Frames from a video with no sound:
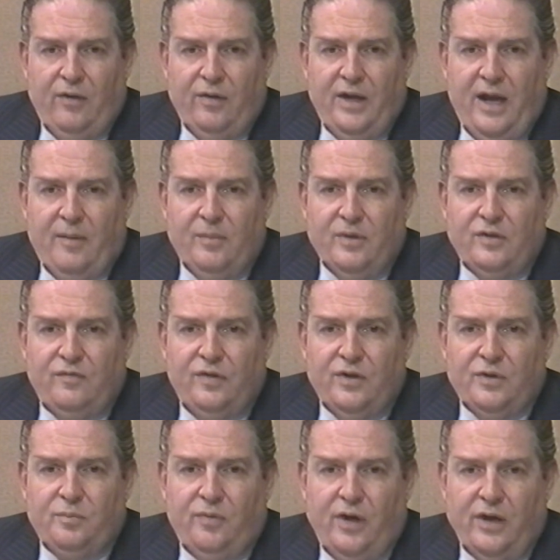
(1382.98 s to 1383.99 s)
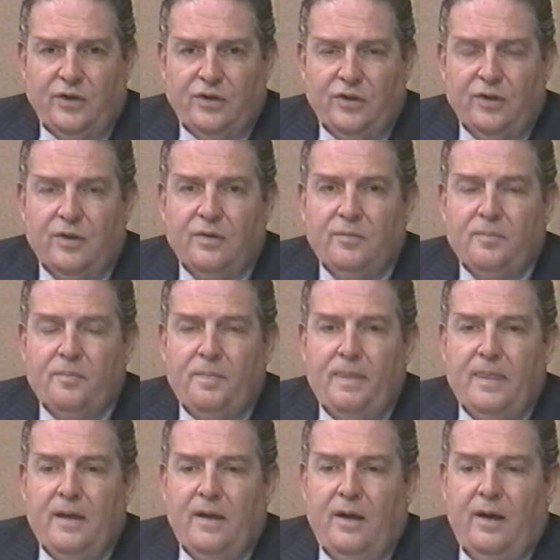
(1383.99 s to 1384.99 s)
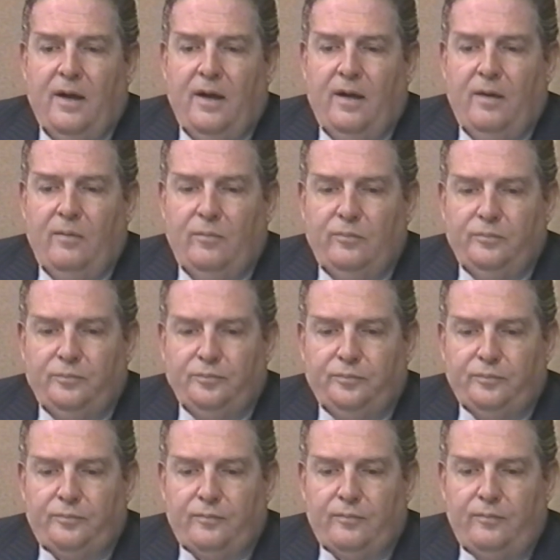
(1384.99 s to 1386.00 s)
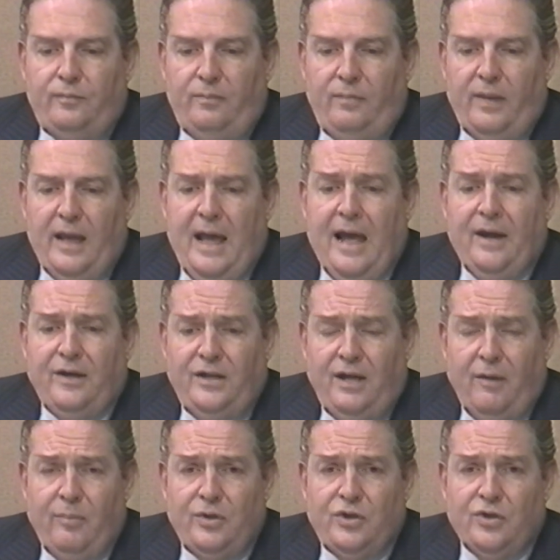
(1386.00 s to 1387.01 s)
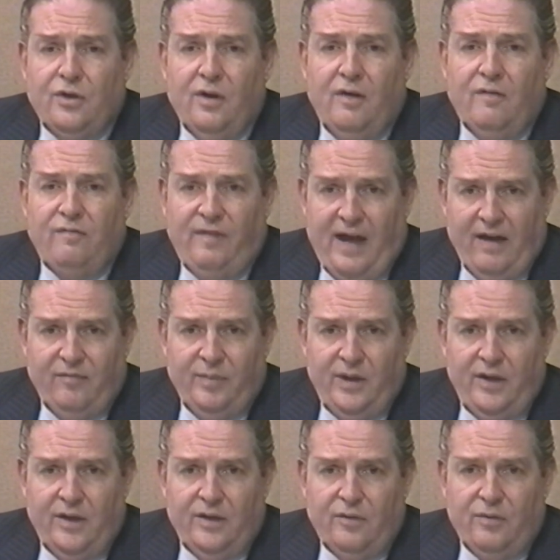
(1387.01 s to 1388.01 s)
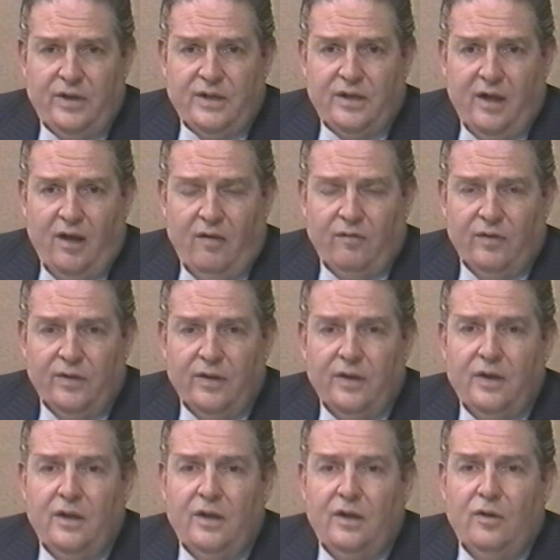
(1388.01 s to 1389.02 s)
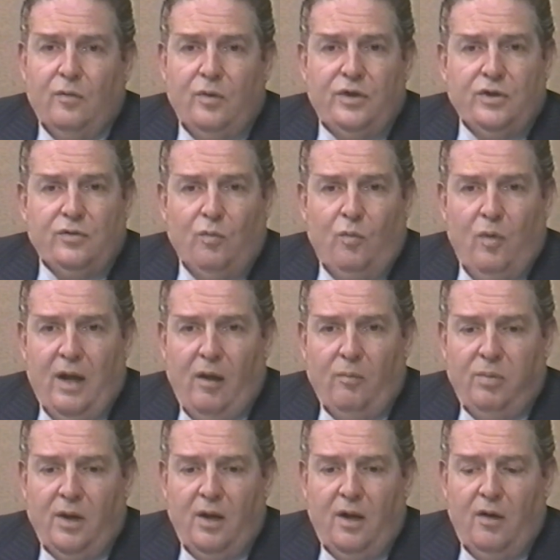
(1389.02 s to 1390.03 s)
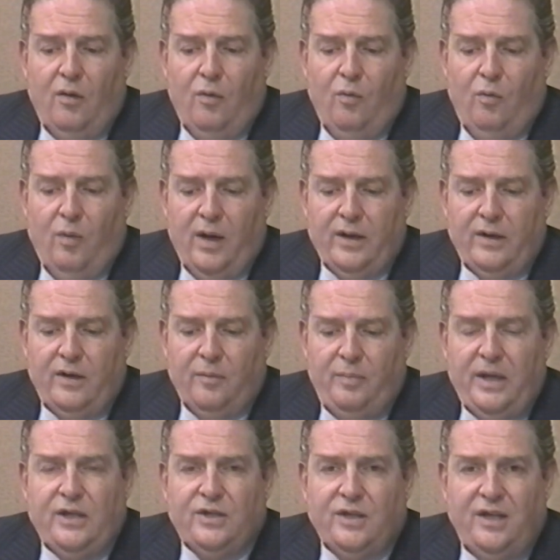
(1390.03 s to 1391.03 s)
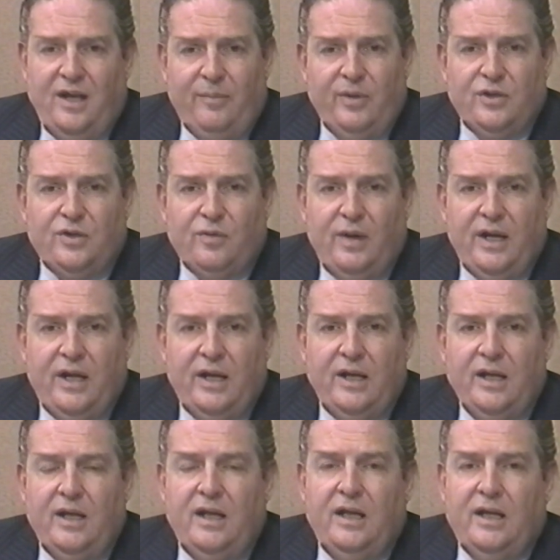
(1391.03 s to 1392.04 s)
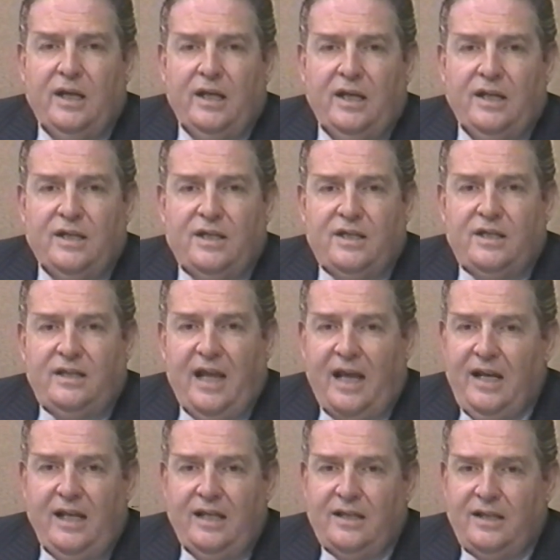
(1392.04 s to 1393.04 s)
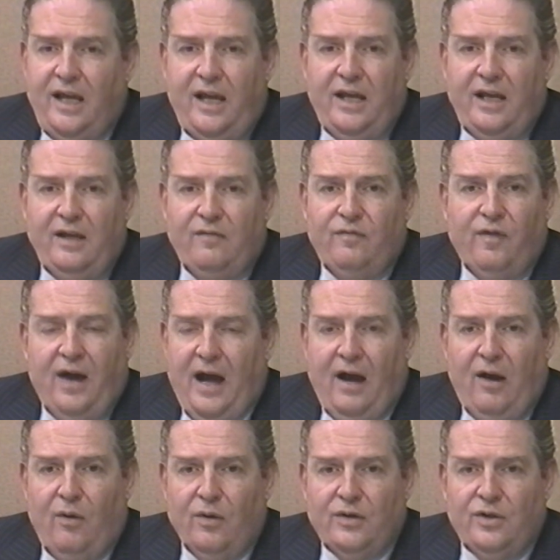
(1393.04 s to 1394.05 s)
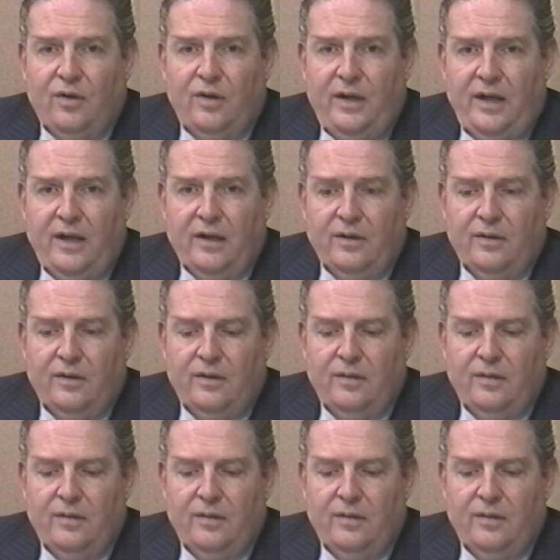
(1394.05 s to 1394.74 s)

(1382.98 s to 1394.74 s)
atmospheres pressure at a temperature of 5 million degrees Kelvin, which is well below what Kapitza demonstrated in steady state for hours on end.